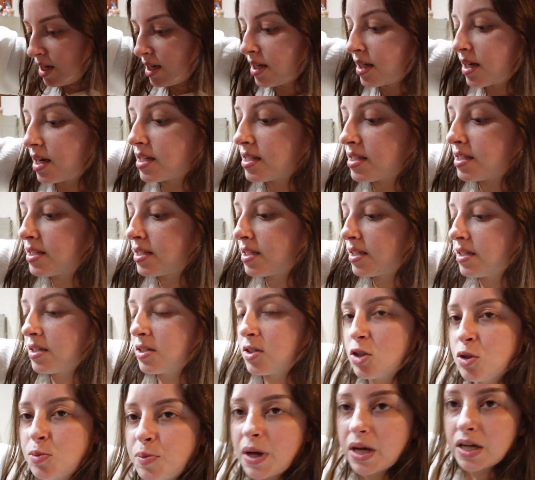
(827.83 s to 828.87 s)
Got
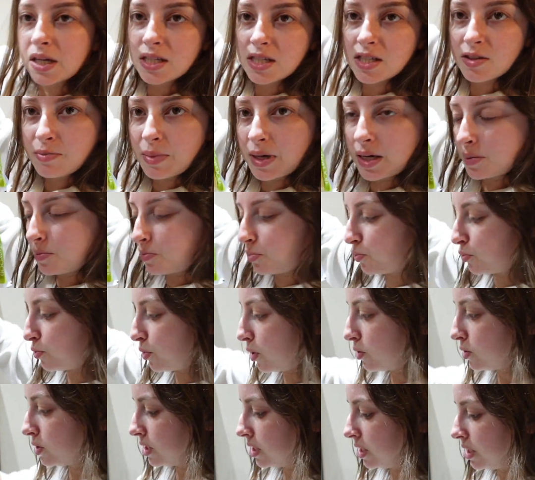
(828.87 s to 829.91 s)
2 packets of my
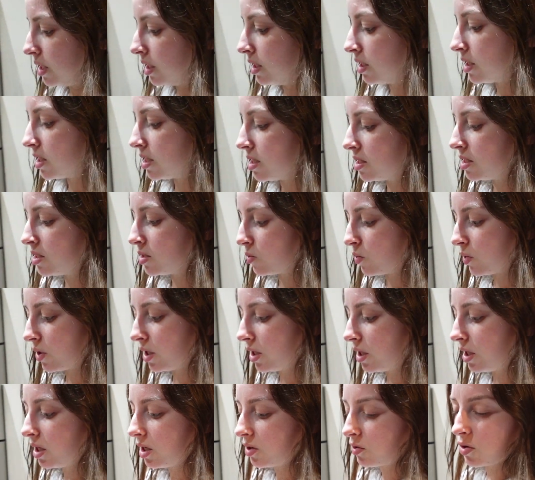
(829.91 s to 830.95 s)
protein because we're
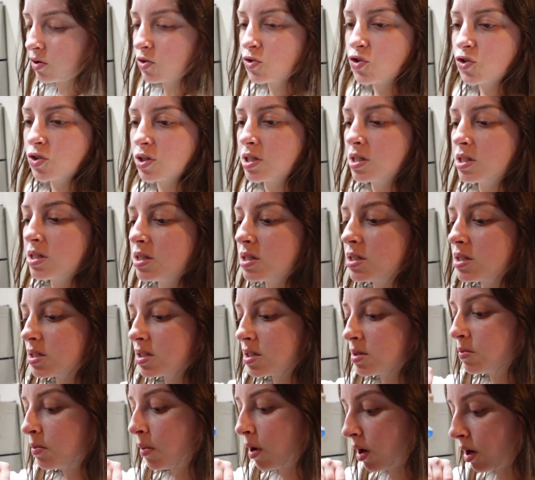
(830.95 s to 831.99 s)
gonna get groceries
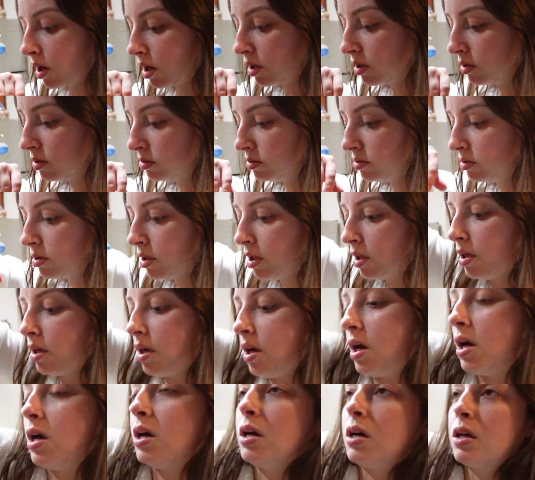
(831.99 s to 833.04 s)
tomorrow,
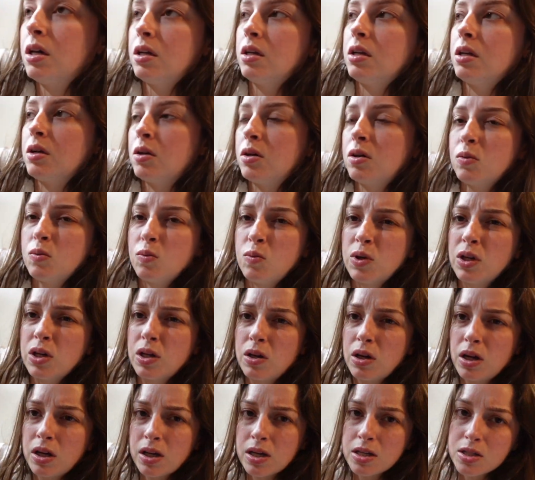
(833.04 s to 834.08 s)
and
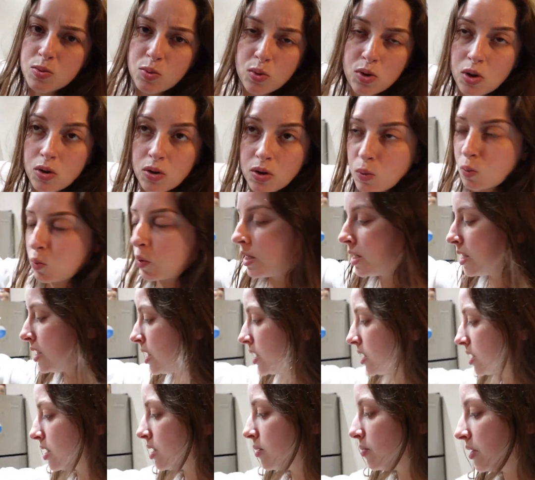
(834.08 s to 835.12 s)
I guess we'll go to
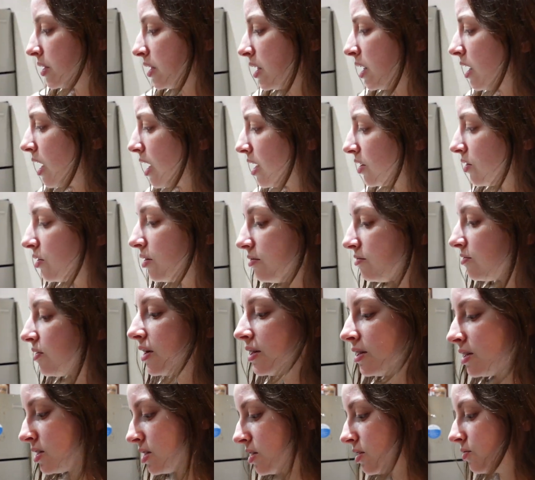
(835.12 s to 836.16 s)
Winn-Dixie, but I couldn't
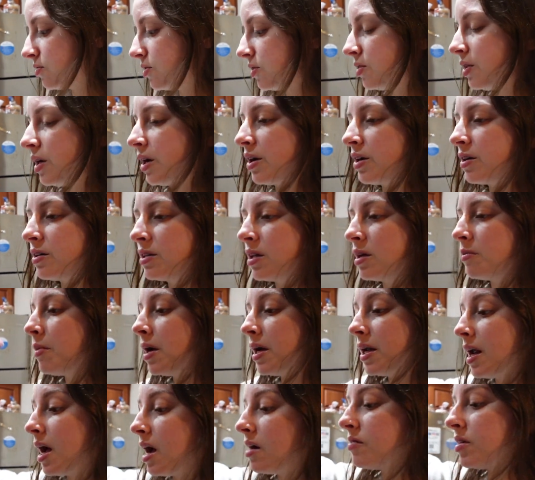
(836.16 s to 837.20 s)
find the tofu there. They
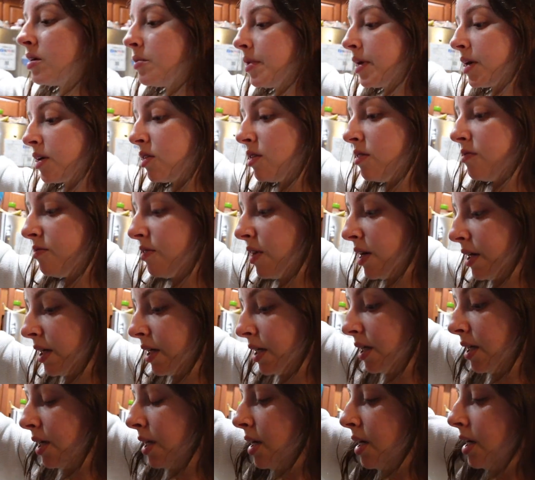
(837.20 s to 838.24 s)
might have it, but I couldn't find
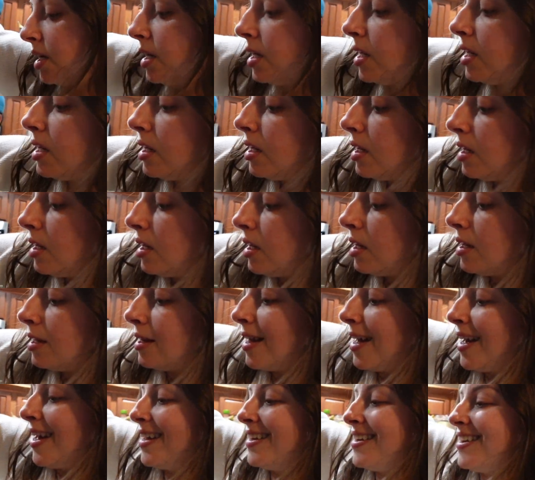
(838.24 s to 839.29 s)
it. And
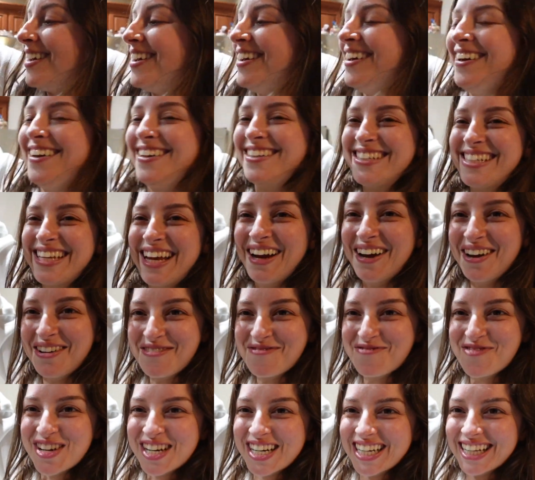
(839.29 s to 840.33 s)
then
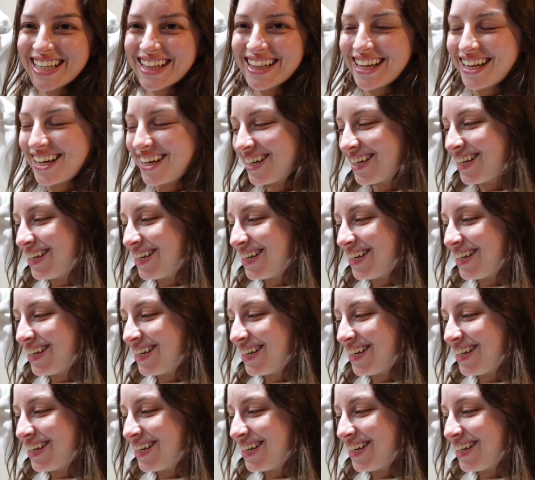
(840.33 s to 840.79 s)
some vanilla